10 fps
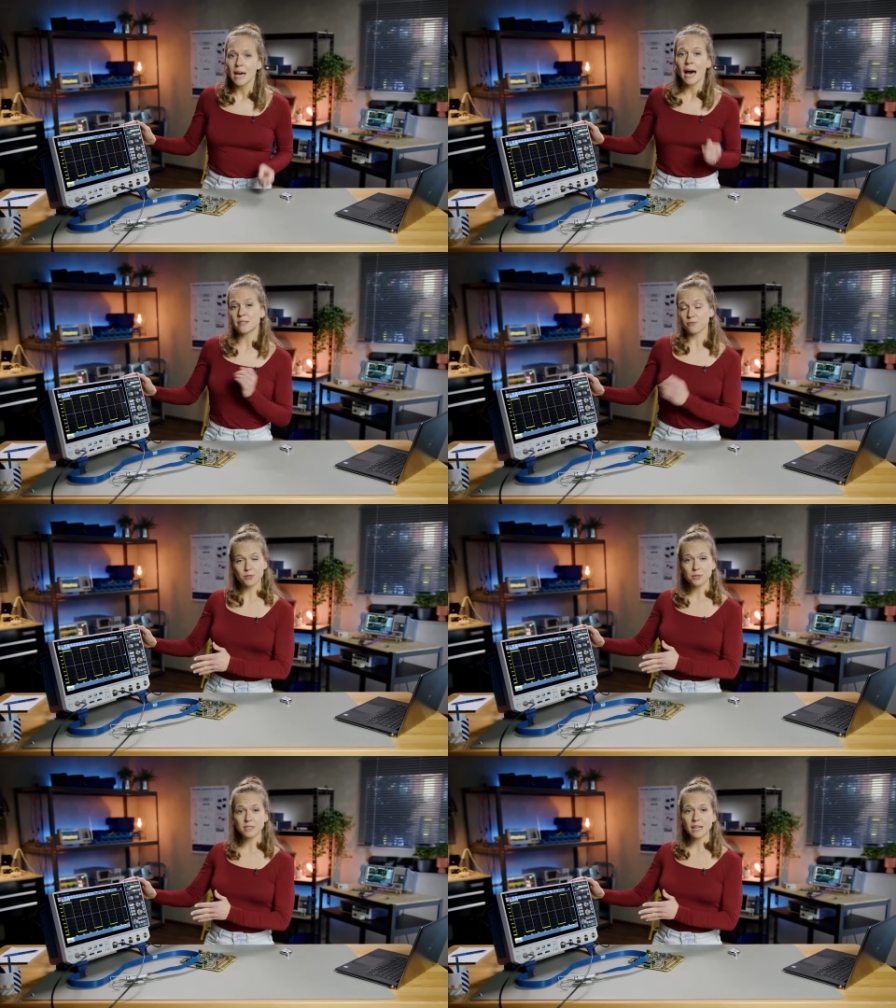At the
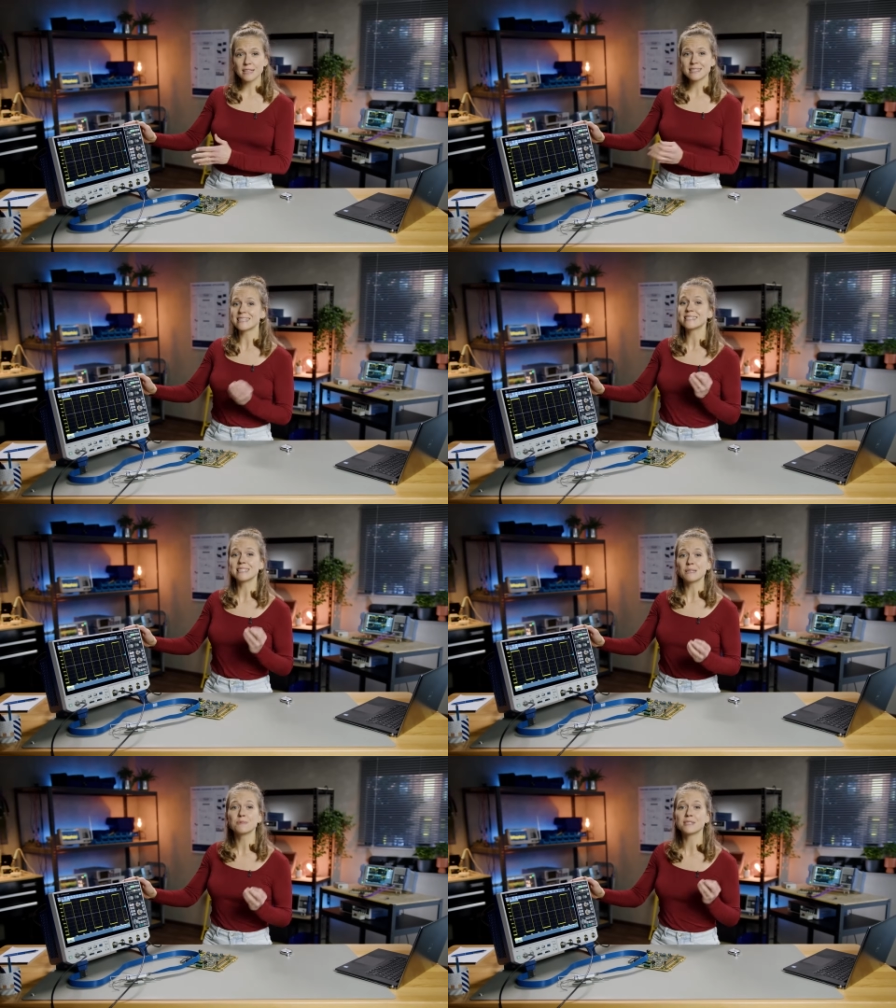first glance, it
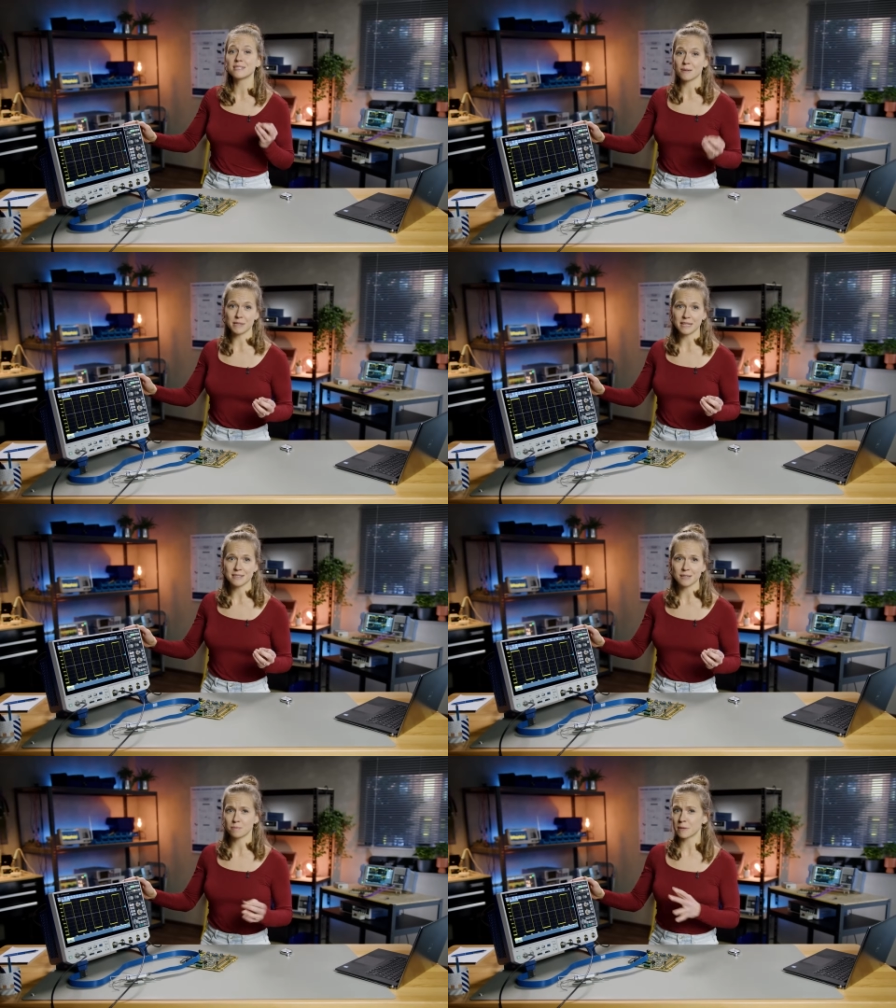seems
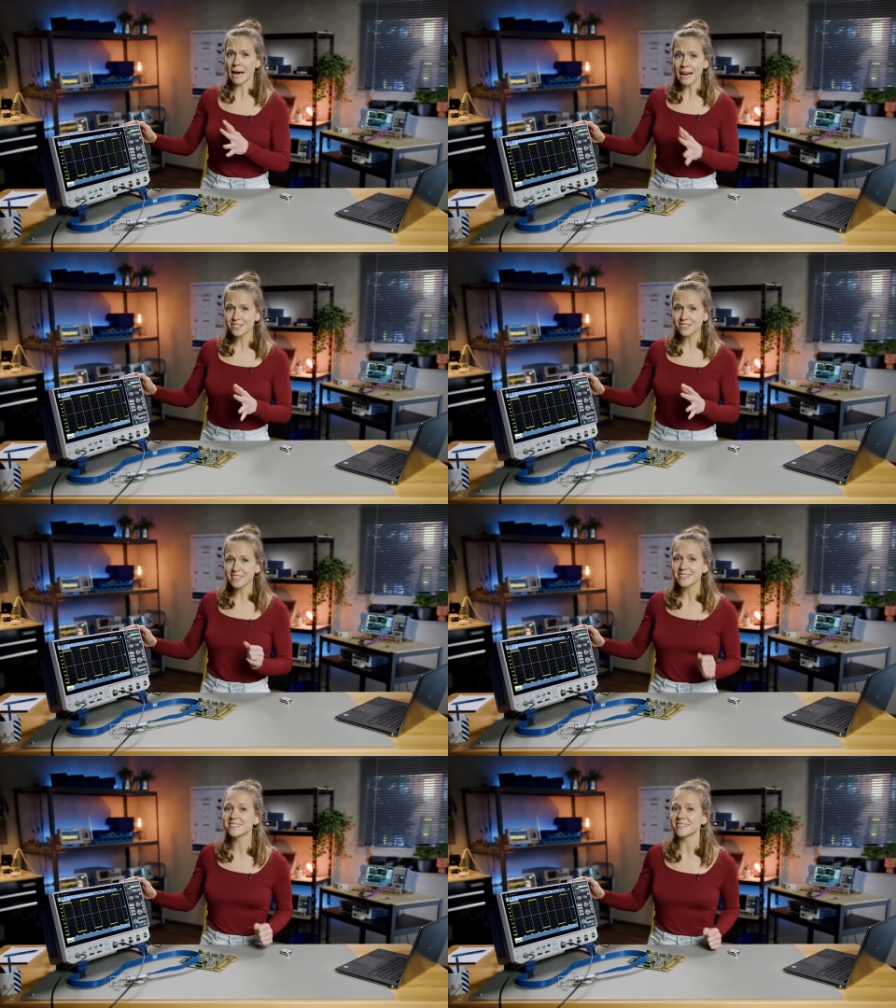intimidating, but actually
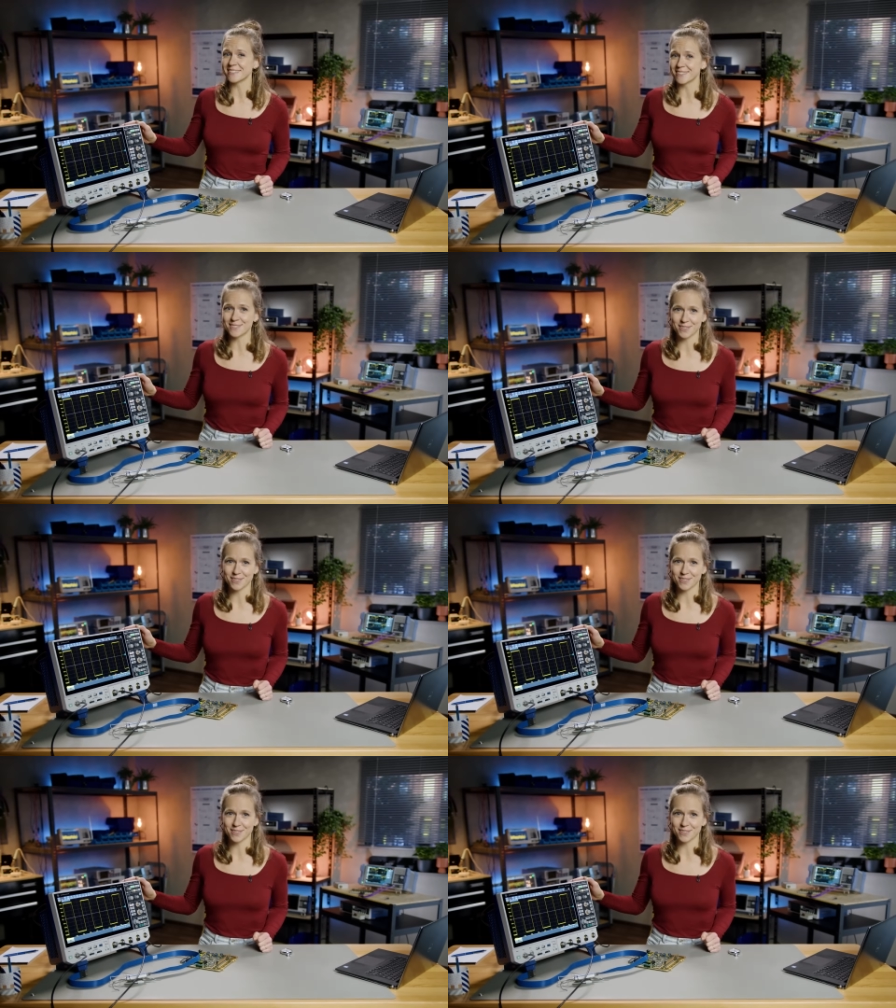it's easy to